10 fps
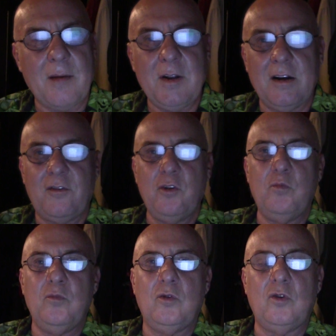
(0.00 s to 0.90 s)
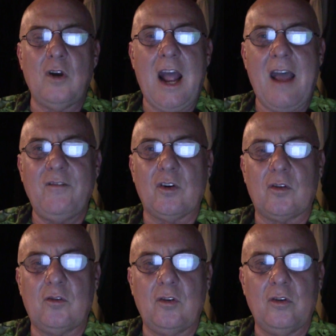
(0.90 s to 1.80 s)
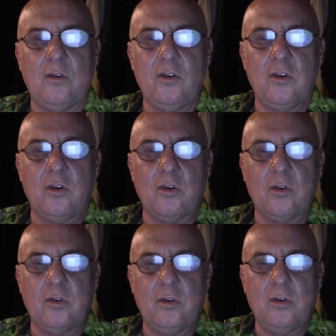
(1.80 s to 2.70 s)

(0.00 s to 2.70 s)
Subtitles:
I mean, if you have your